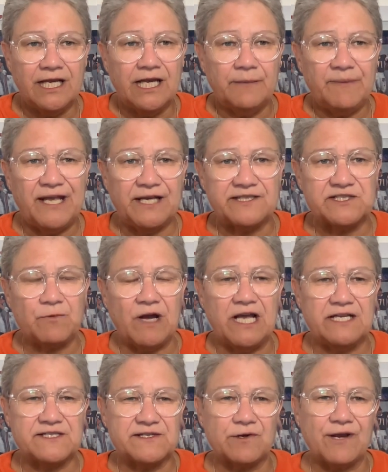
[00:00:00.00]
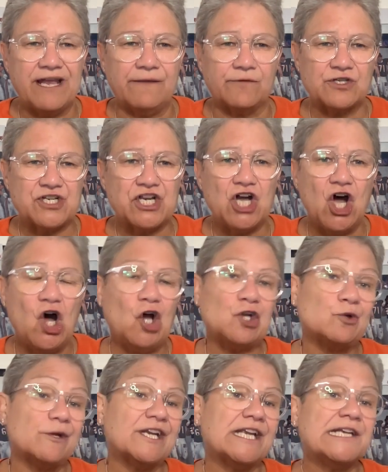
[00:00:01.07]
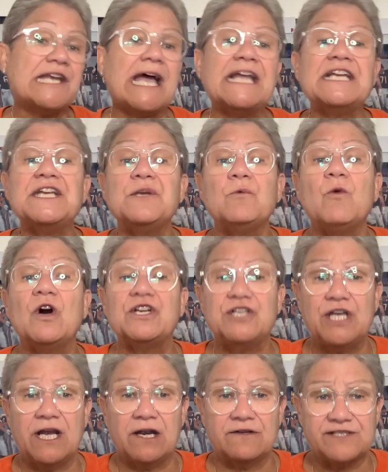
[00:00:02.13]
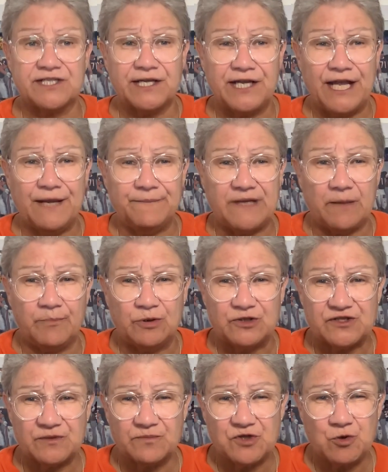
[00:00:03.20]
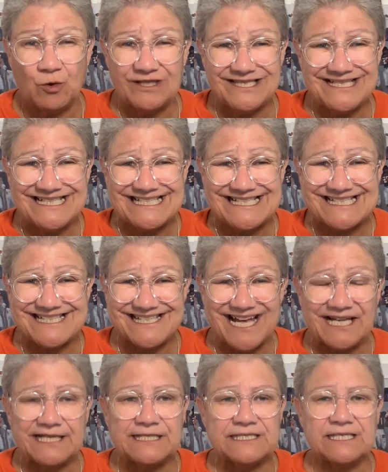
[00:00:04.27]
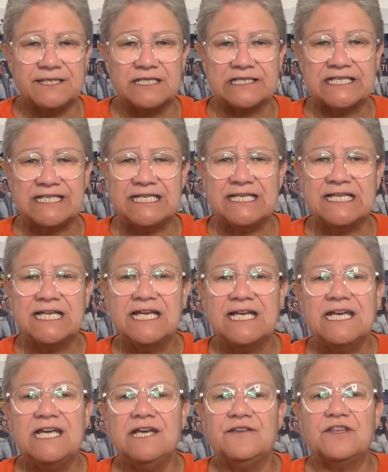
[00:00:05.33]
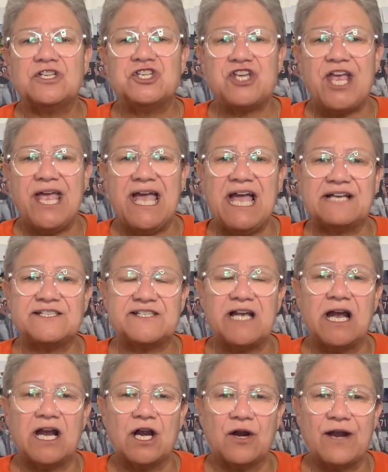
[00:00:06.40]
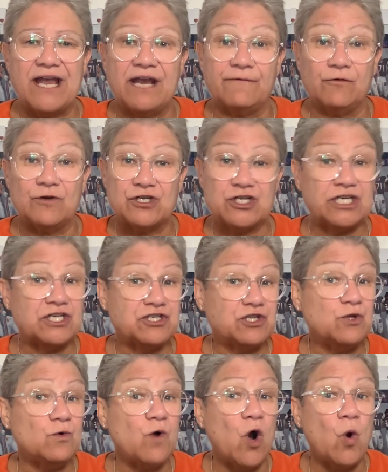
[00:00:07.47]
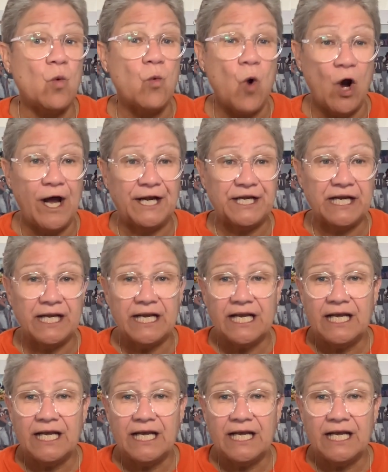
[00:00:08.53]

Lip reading: pass-wise, they're averaging 191 yards a game. That puts them 22nd in the league. The Jags are averaging 201